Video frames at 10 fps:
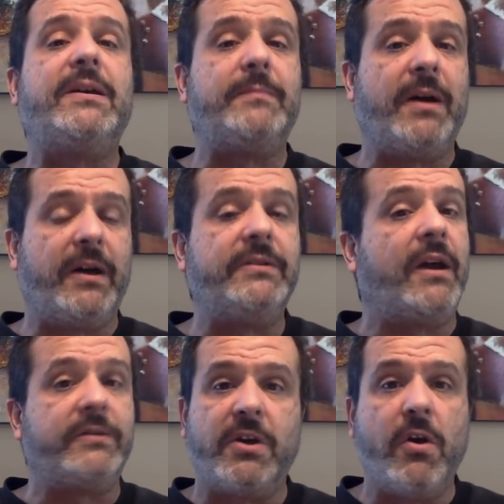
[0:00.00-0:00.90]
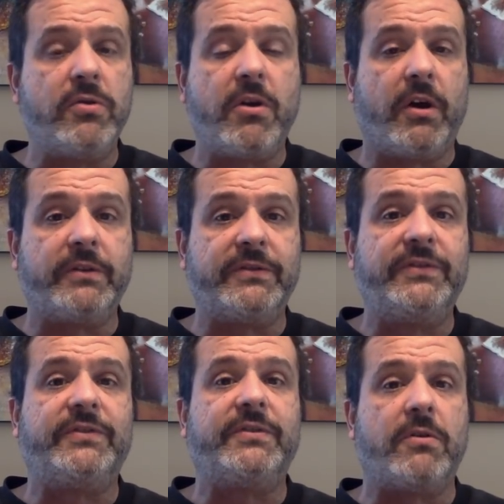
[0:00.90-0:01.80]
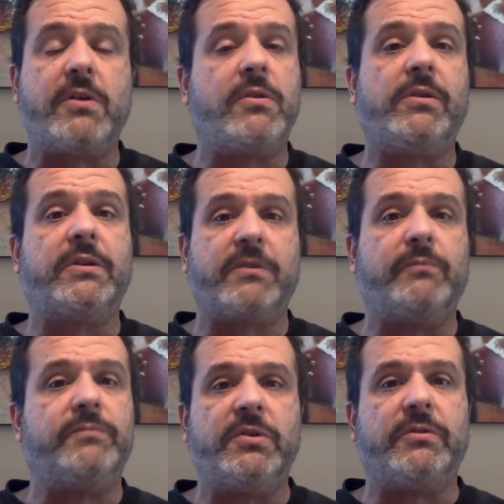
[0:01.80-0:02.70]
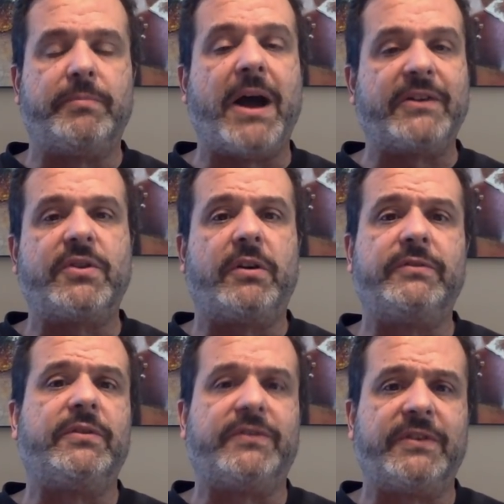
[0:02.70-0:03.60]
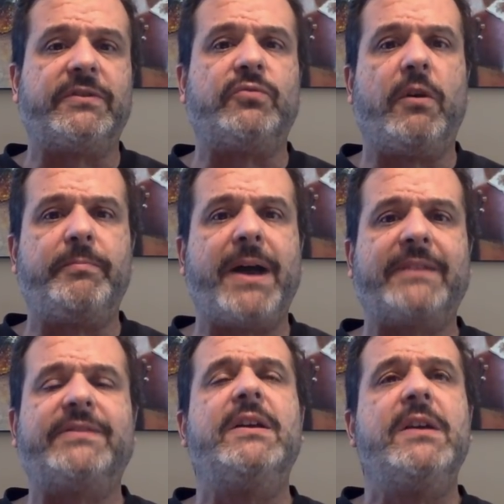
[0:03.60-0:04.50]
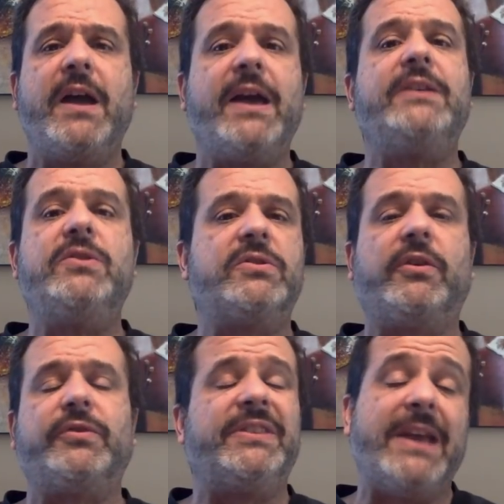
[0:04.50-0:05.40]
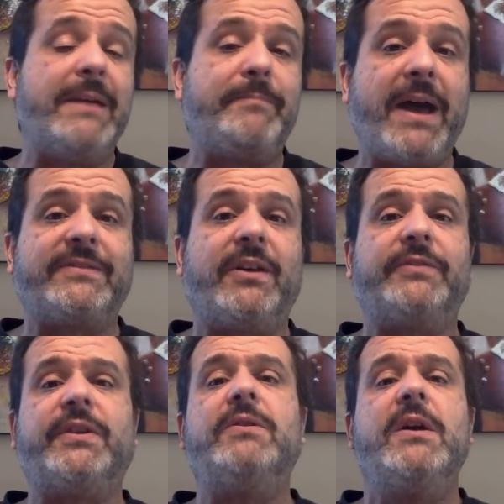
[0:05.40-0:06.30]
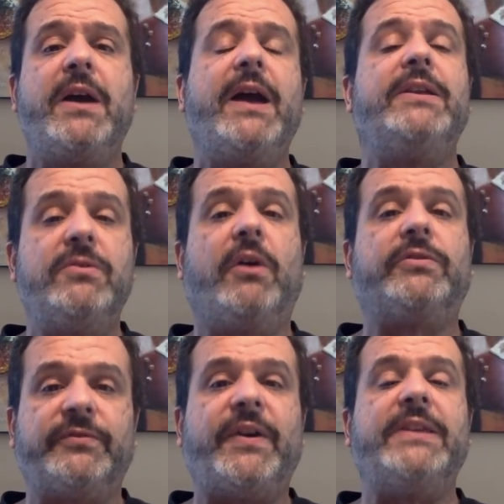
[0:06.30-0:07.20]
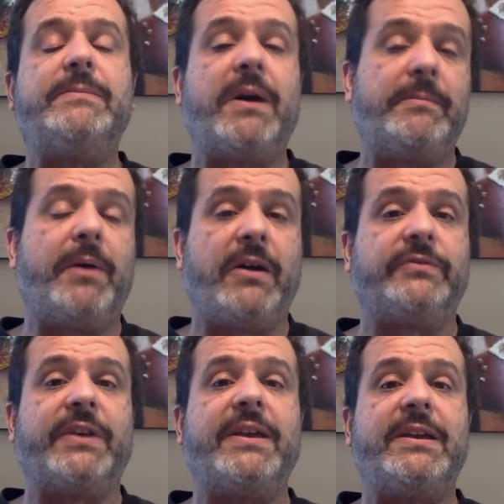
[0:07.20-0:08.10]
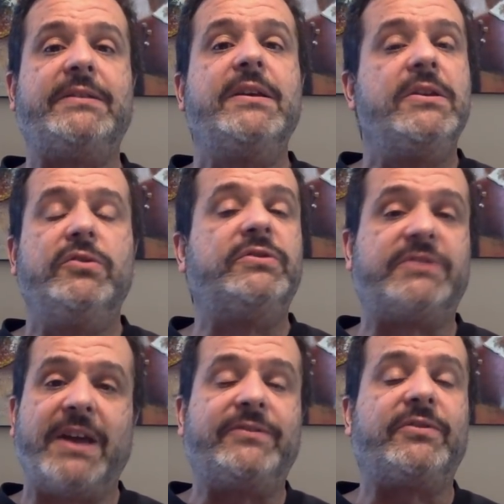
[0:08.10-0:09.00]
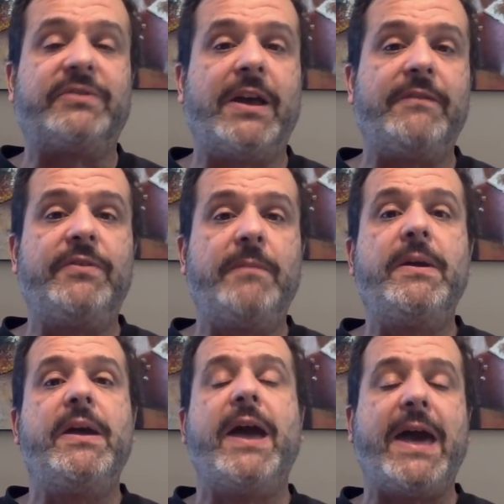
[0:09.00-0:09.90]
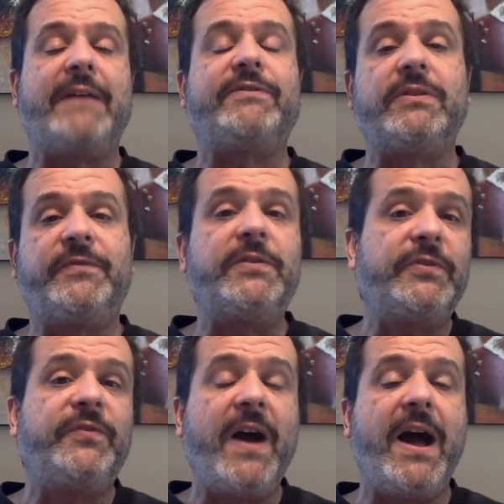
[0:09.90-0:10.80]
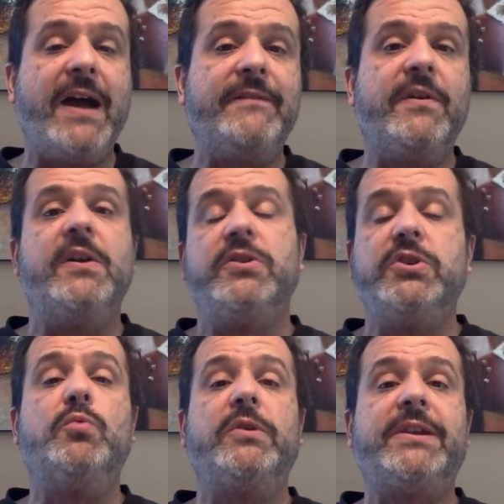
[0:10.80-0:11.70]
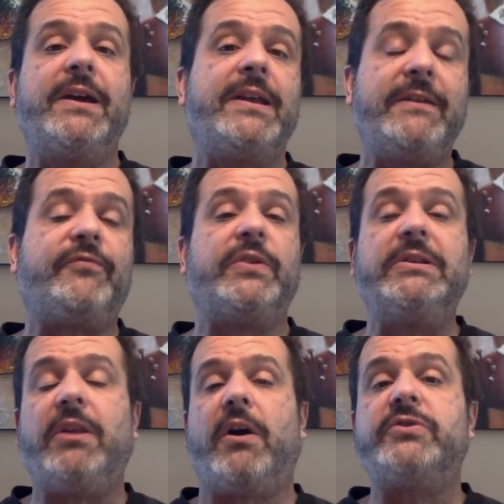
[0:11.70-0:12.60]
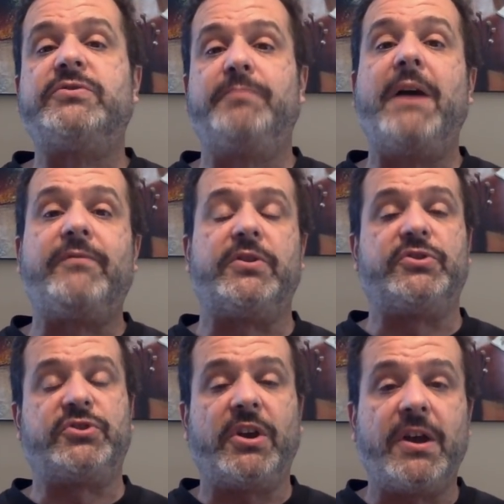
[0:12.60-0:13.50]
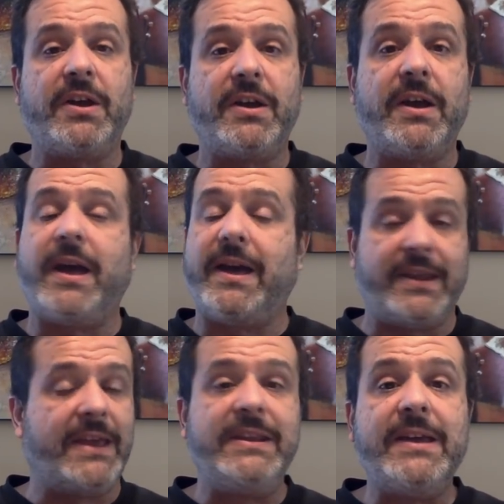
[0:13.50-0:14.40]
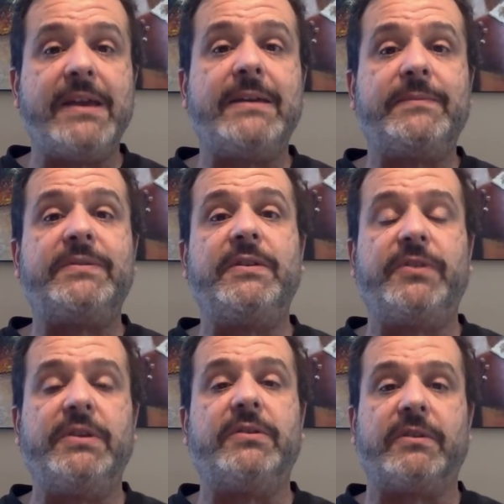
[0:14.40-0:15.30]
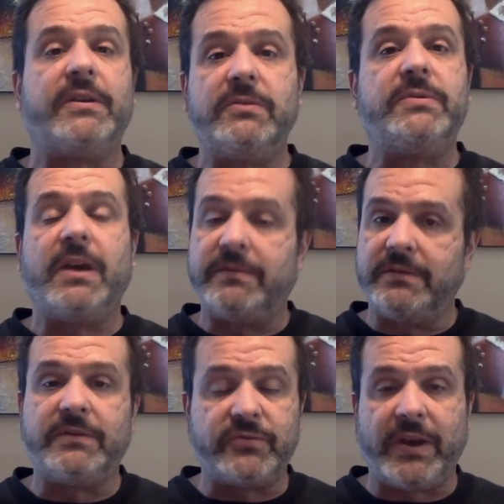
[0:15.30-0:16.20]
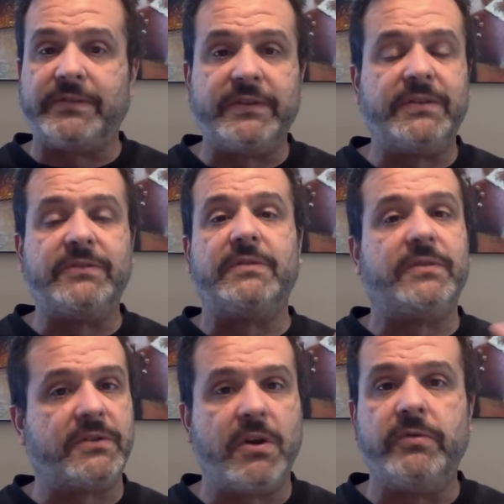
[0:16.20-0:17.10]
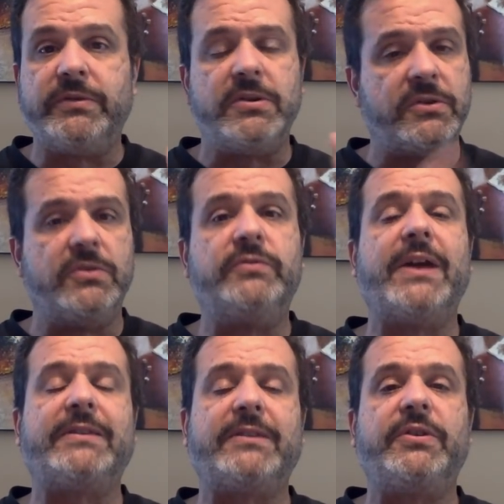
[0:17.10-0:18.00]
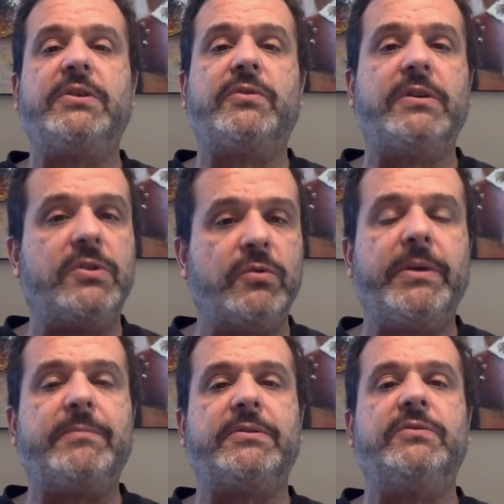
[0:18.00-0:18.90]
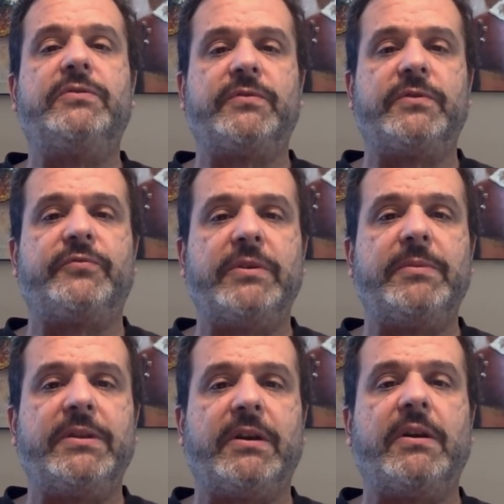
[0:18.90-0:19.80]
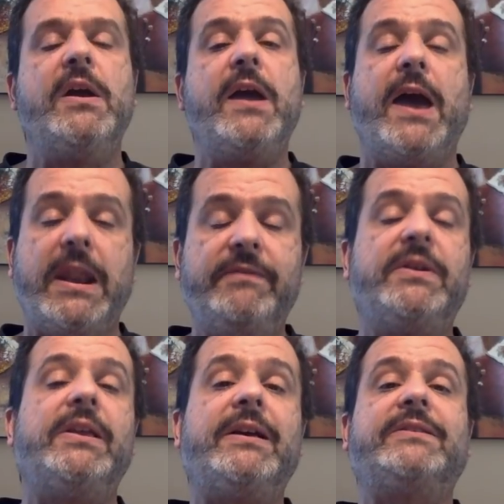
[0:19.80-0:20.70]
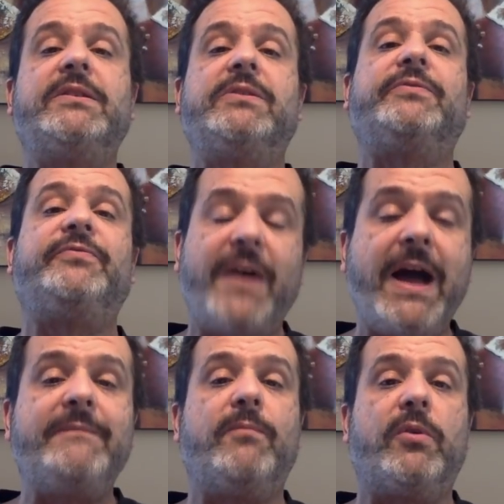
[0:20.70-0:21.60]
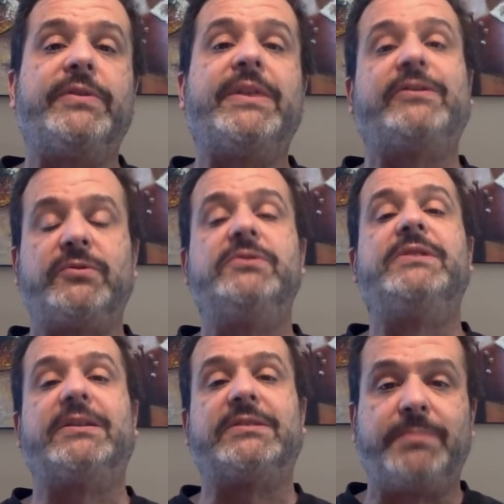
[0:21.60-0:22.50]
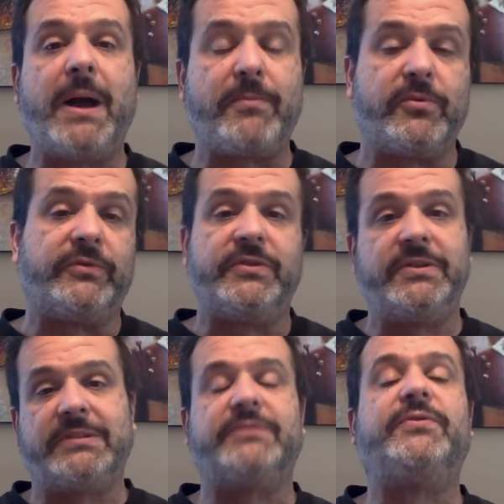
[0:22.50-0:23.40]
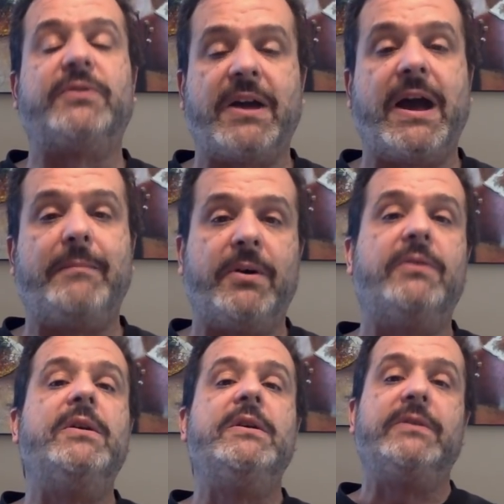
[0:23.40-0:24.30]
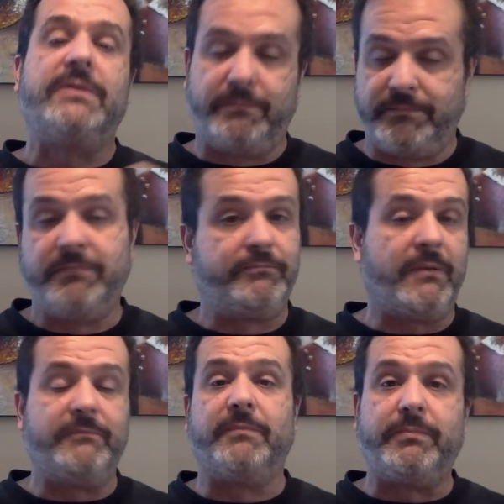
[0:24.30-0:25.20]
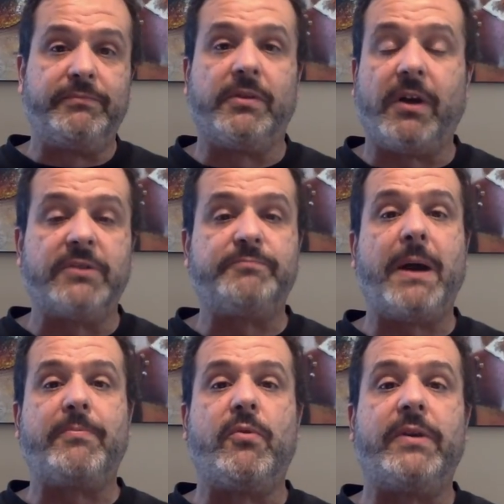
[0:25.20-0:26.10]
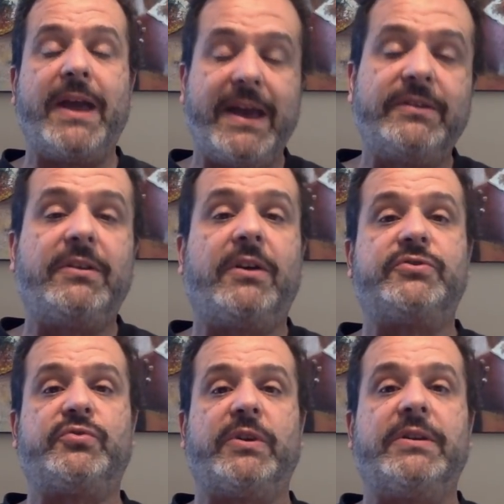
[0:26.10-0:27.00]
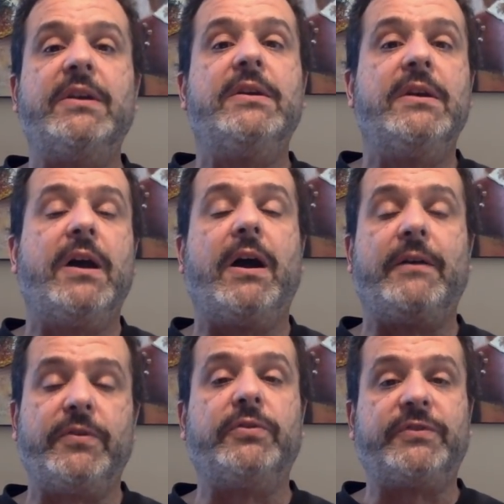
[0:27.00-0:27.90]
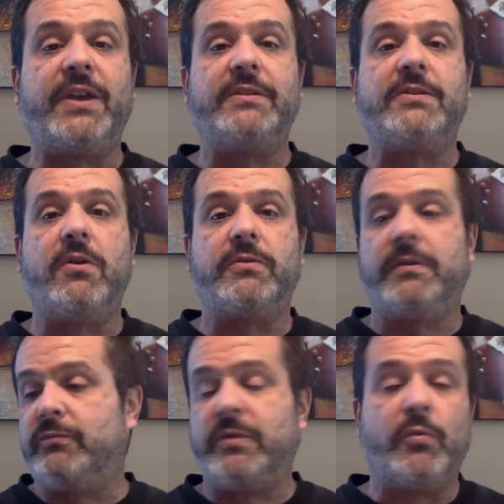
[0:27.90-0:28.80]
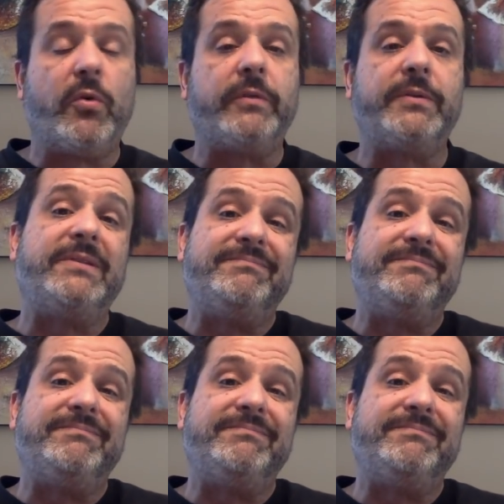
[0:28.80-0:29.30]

on Coke cartons, Coca-Cola, the box cartons, the 6 and 12 packs. And you can also, in the 8 packs also, and you also find them on bottles. And you just enter 10 of them, and after the first 5, you will get a free large beverage at any AMC theater. And it translates into a code that you can use at the theater, and you'll be able to use for your freebie there. And if you get another 5 more, that's where you get the popcorn. So you can get the full combo, the large popcorn and the large drink for those 10 Coke reward